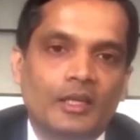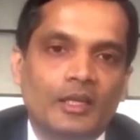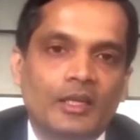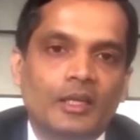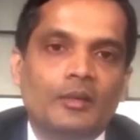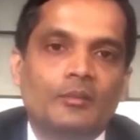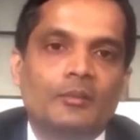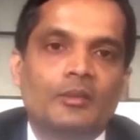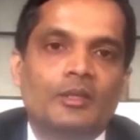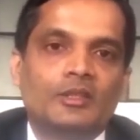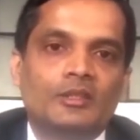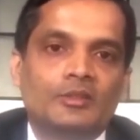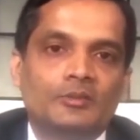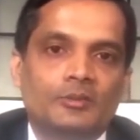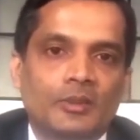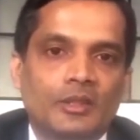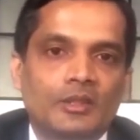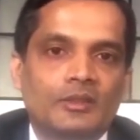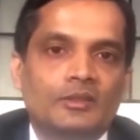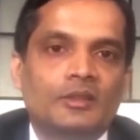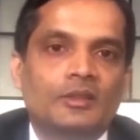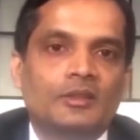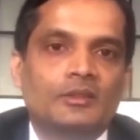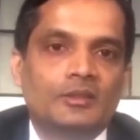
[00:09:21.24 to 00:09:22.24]
a permanent
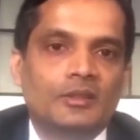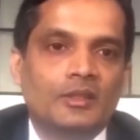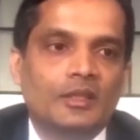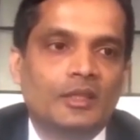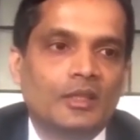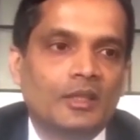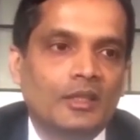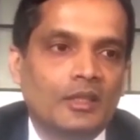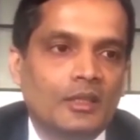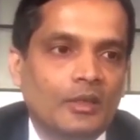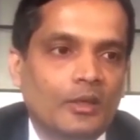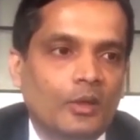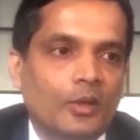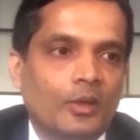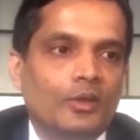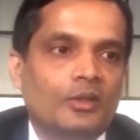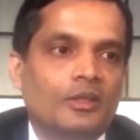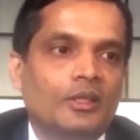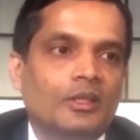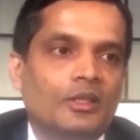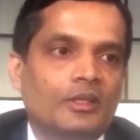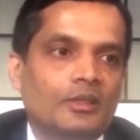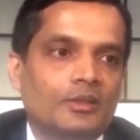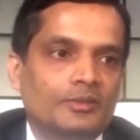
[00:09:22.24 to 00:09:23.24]
cure but the problem
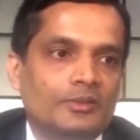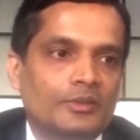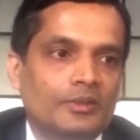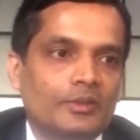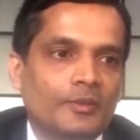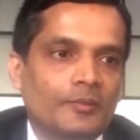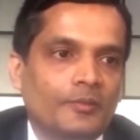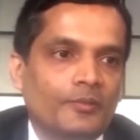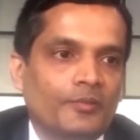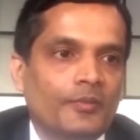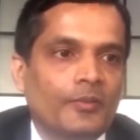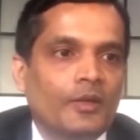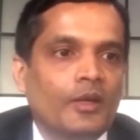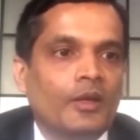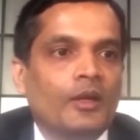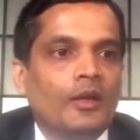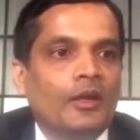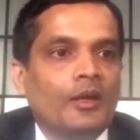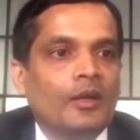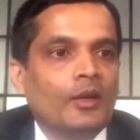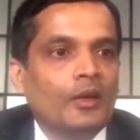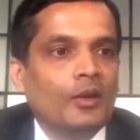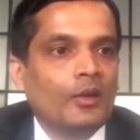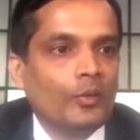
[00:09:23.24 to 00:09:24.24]
remains that it is the
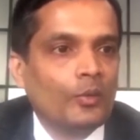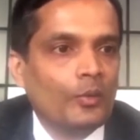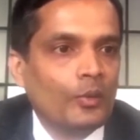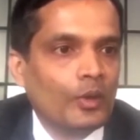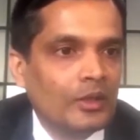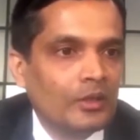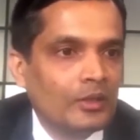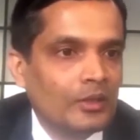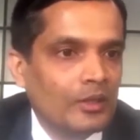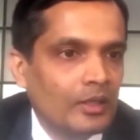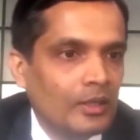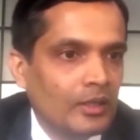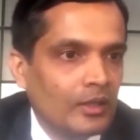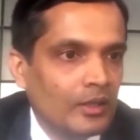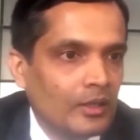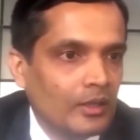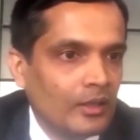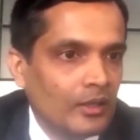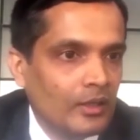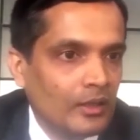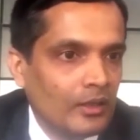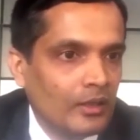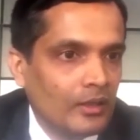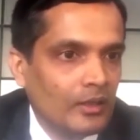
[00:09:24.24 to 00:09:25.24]
loss of flexibility
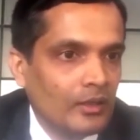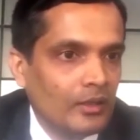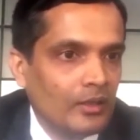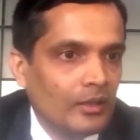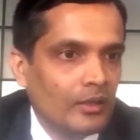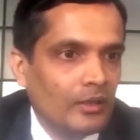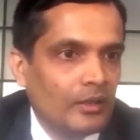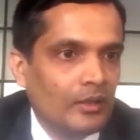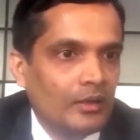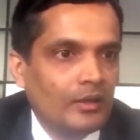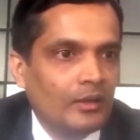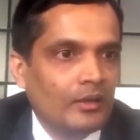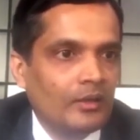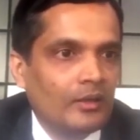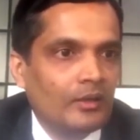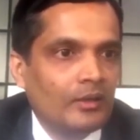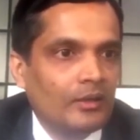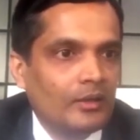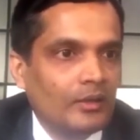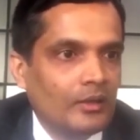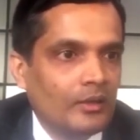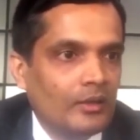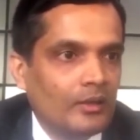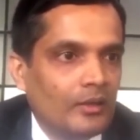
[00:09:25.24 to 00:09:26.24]
or stiffness
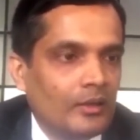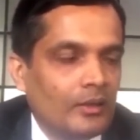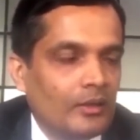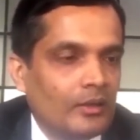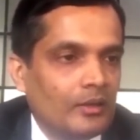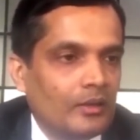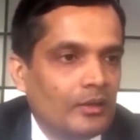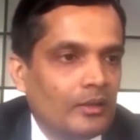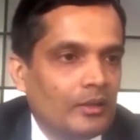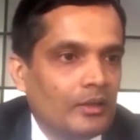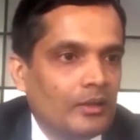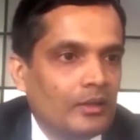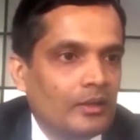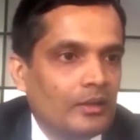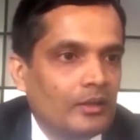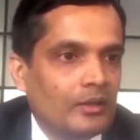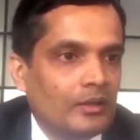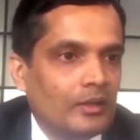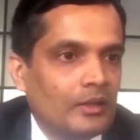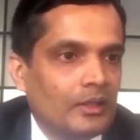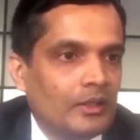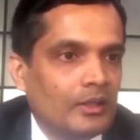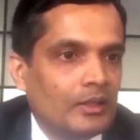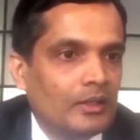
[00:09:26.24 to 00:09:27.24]
that is giving you the
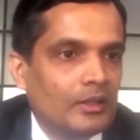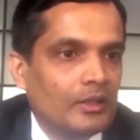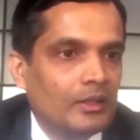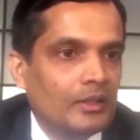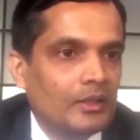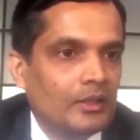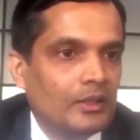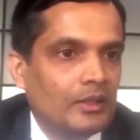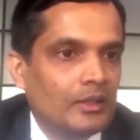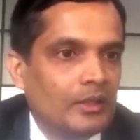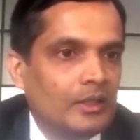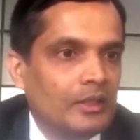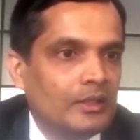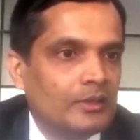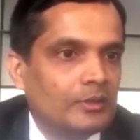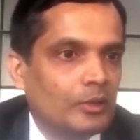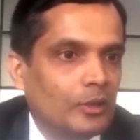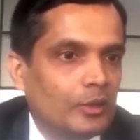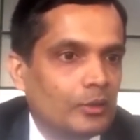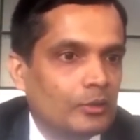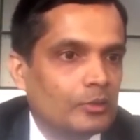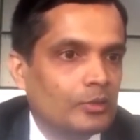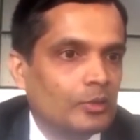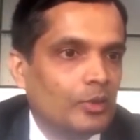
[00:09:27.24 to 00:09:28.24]
risk
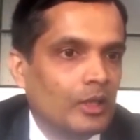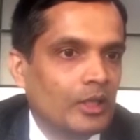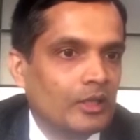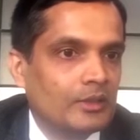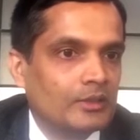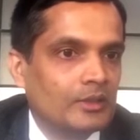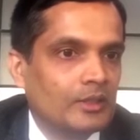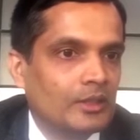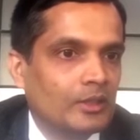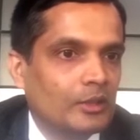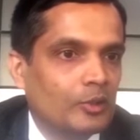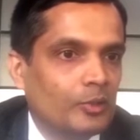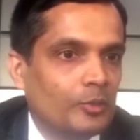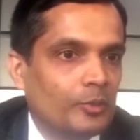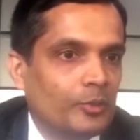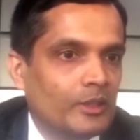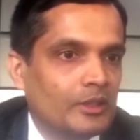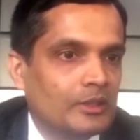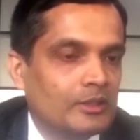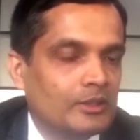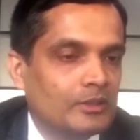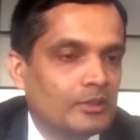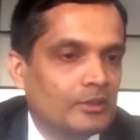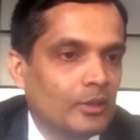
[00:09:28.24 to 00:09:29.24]
of
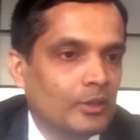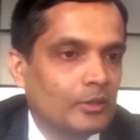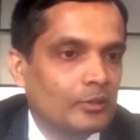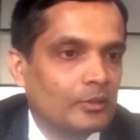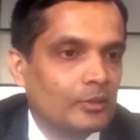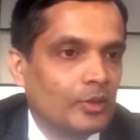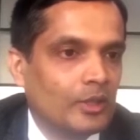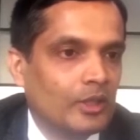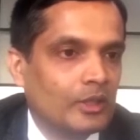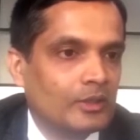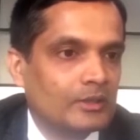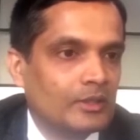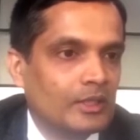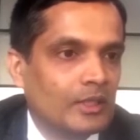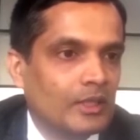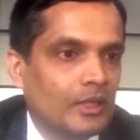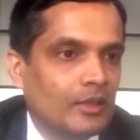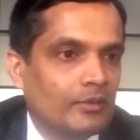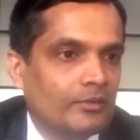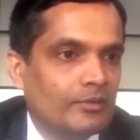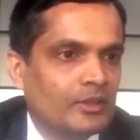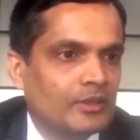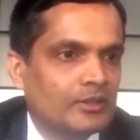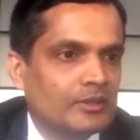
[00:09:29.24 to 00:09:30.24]

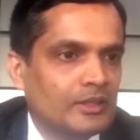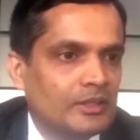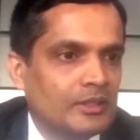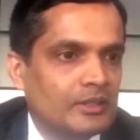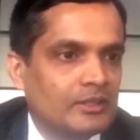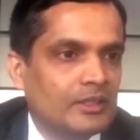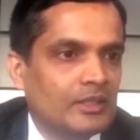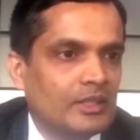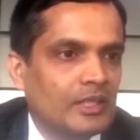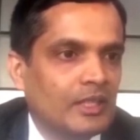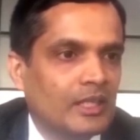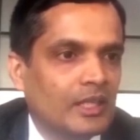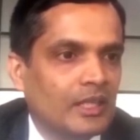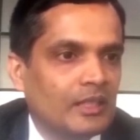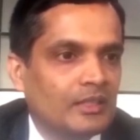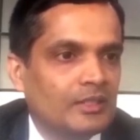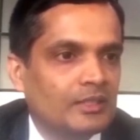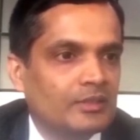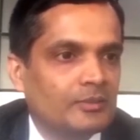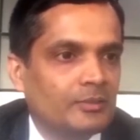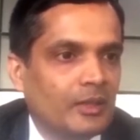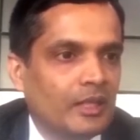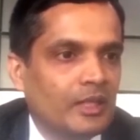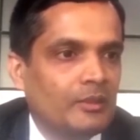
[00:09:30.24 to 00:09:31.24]
increased
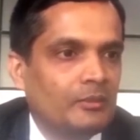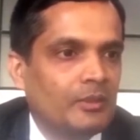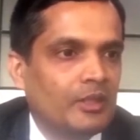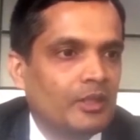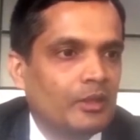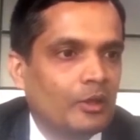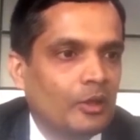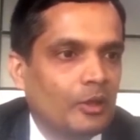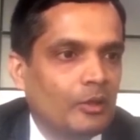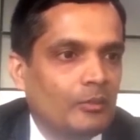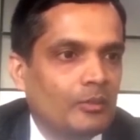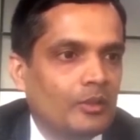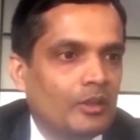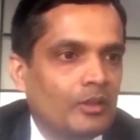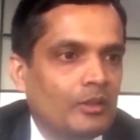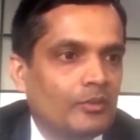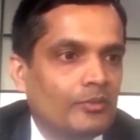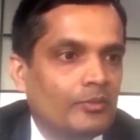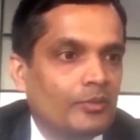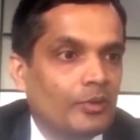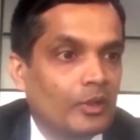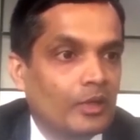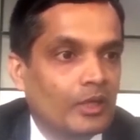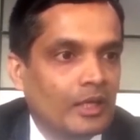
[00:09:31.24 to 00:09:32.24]
propensity to
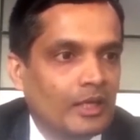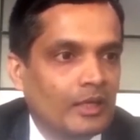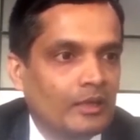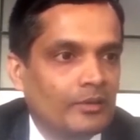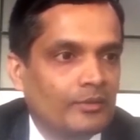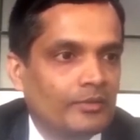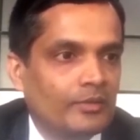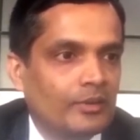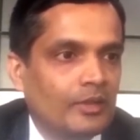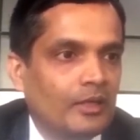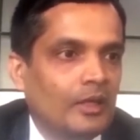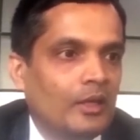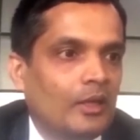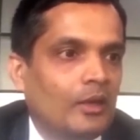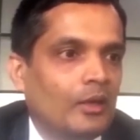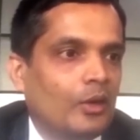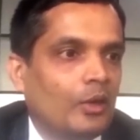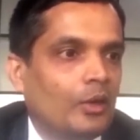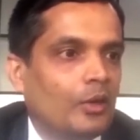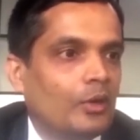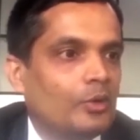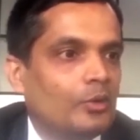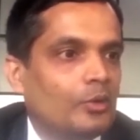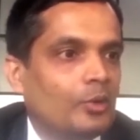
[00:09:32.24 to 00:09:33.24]
get injuring
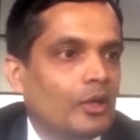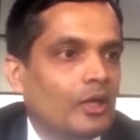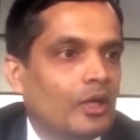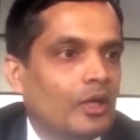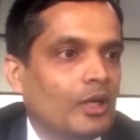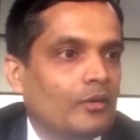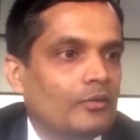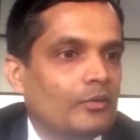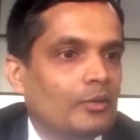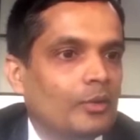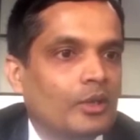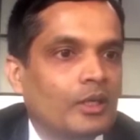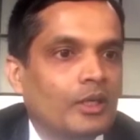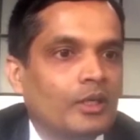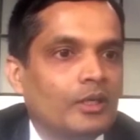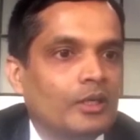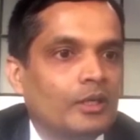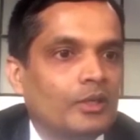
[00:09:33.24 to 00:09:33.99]
your back